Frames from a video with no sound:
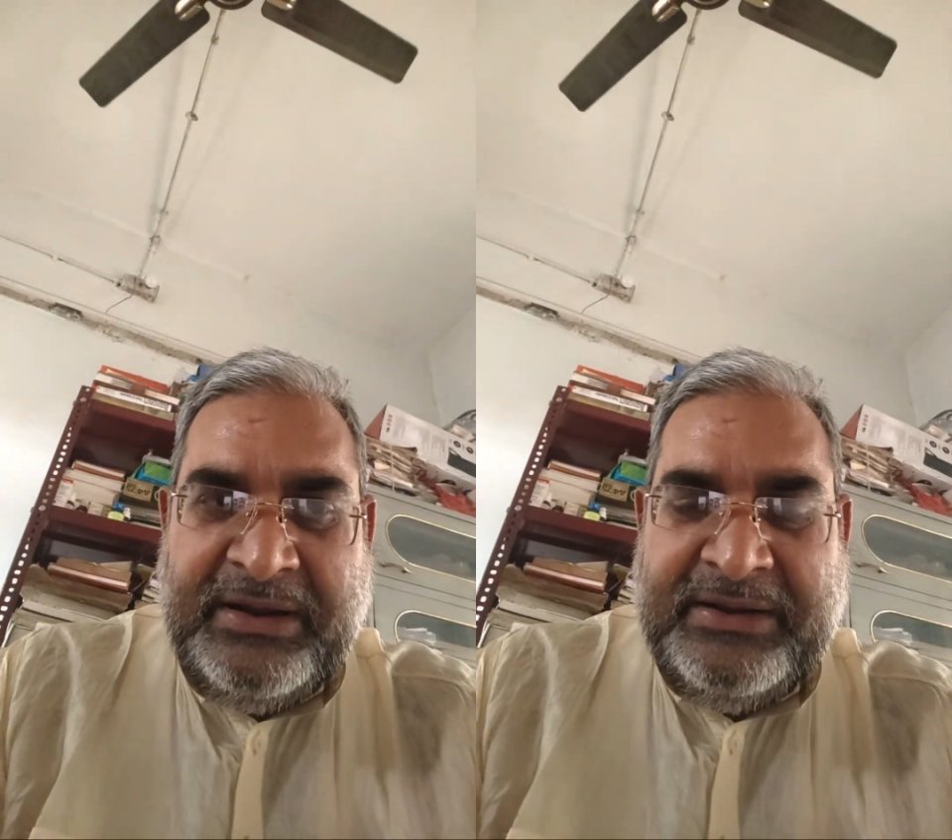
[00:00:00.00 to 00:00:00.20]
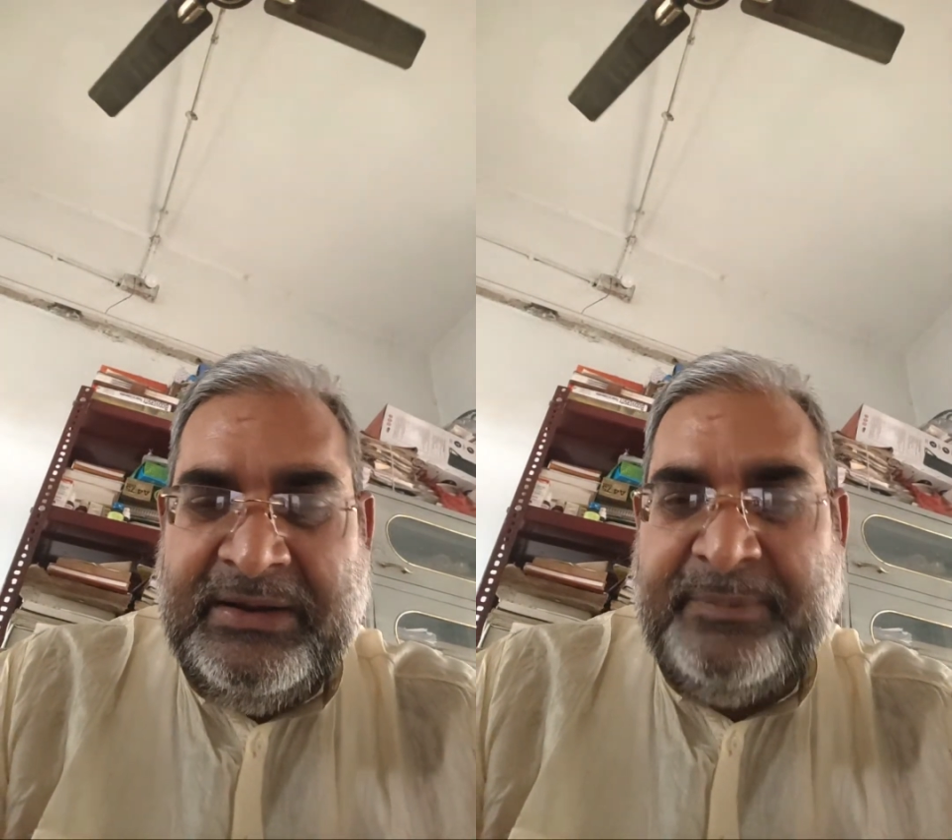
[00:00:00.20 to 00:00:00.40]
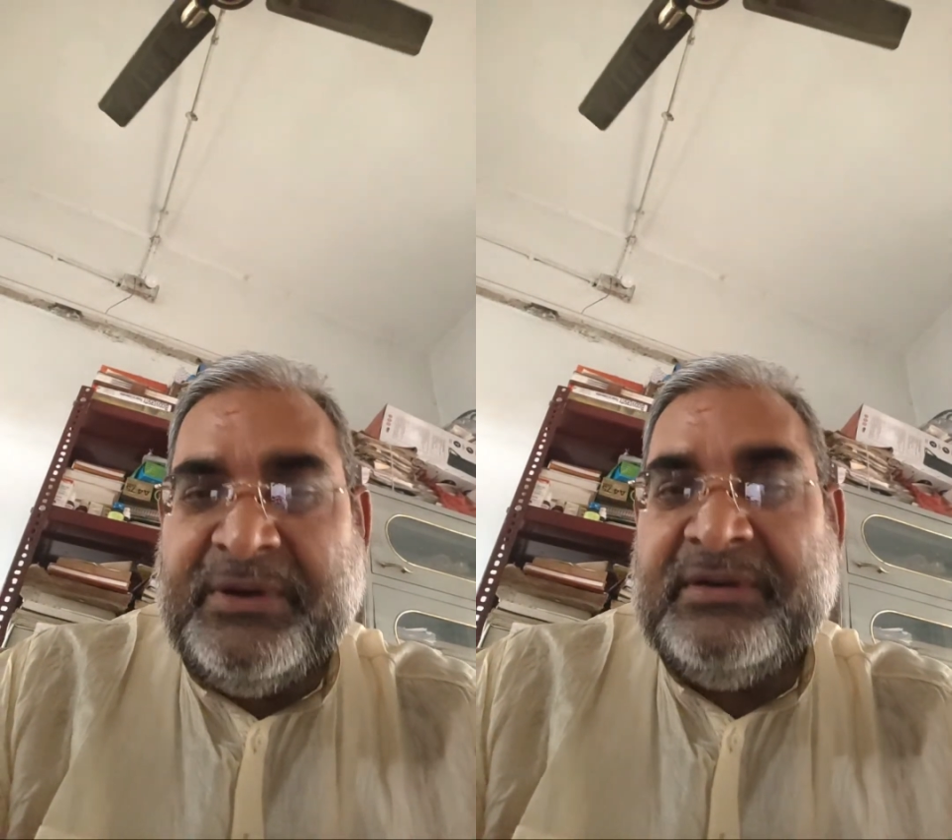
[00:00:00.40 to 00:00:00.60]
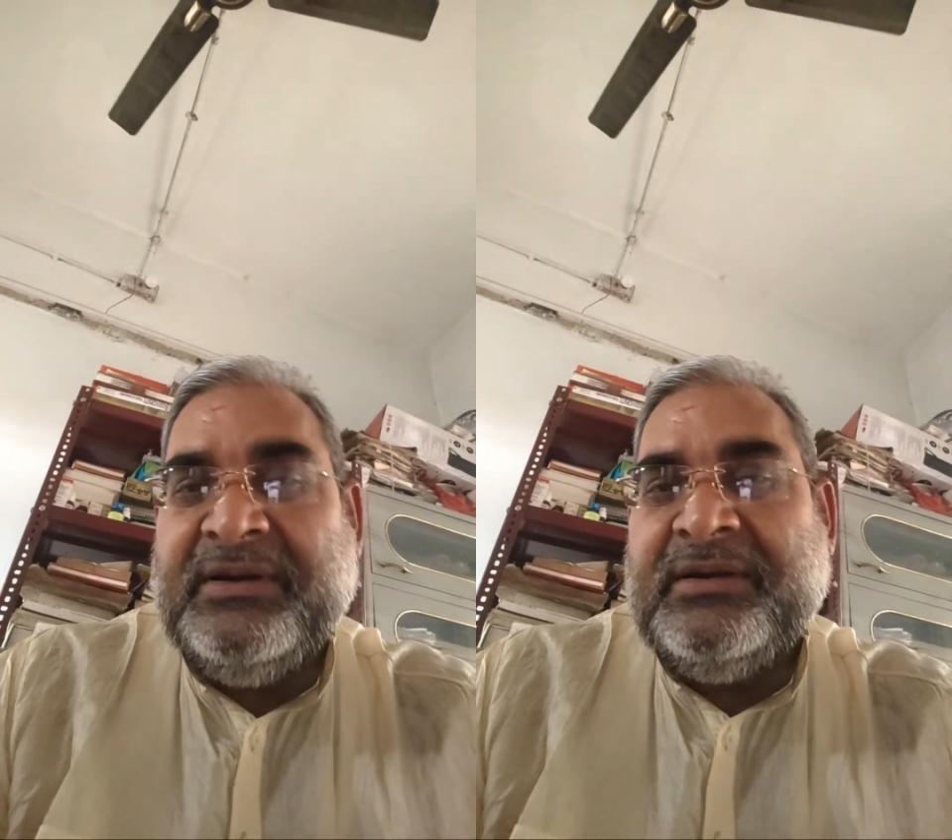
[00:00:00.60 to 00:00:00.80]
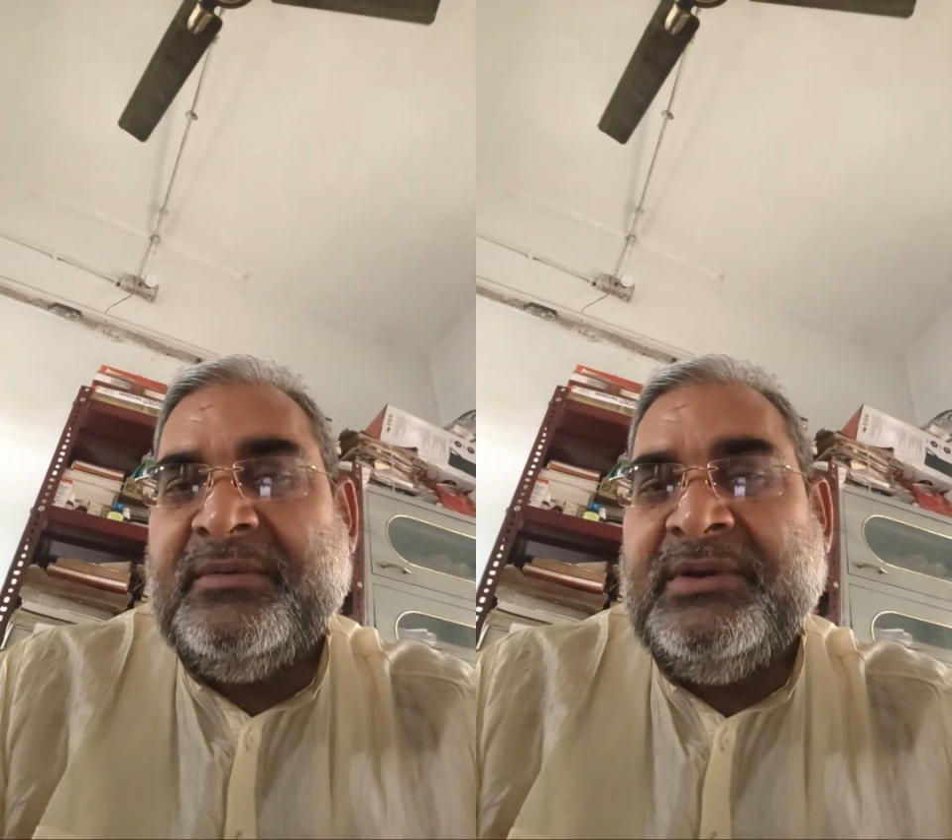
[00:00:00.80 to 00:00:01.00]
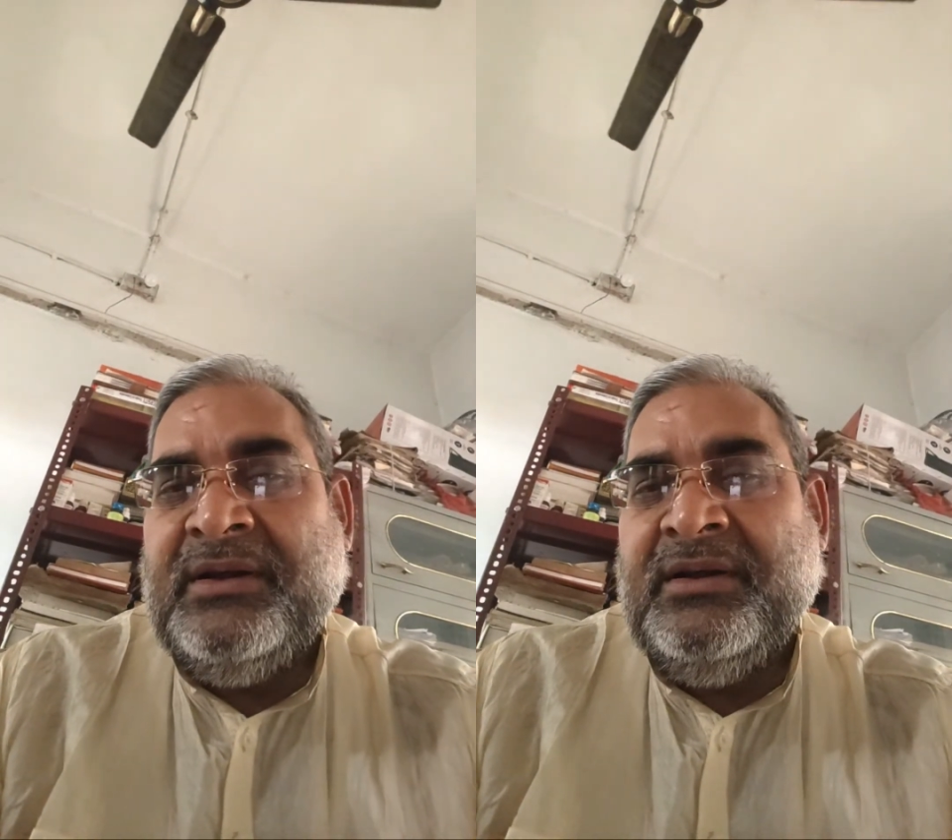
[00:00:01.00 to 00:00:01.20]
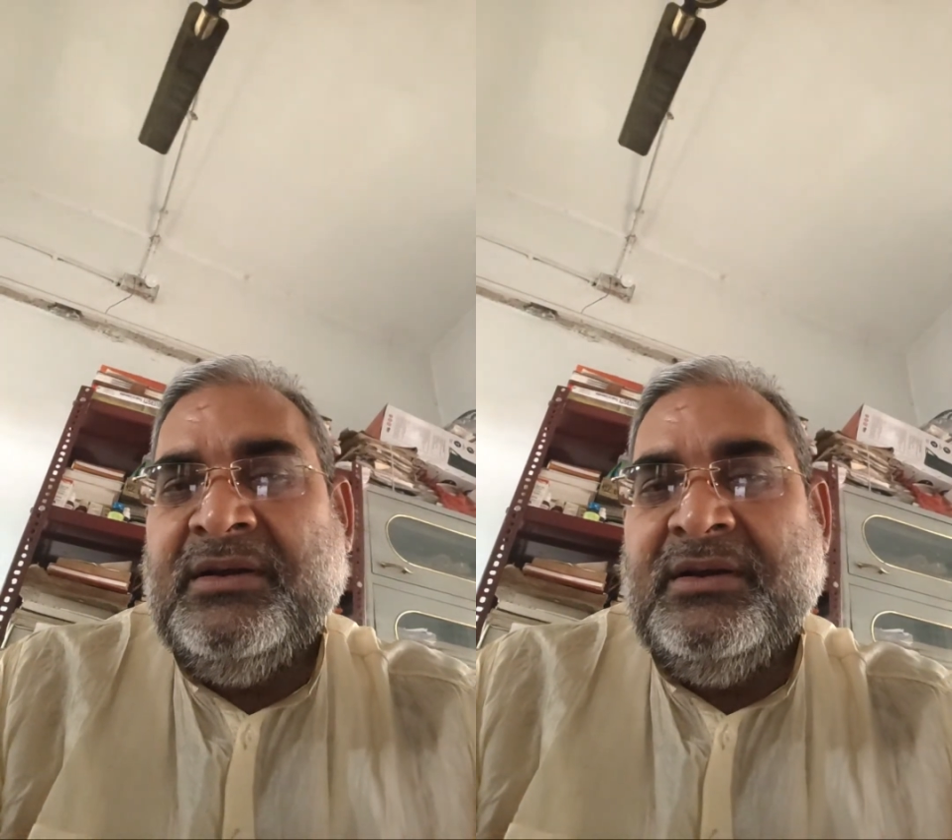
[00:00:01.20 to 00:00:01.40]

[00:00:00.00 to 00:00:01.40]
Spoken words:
18% of the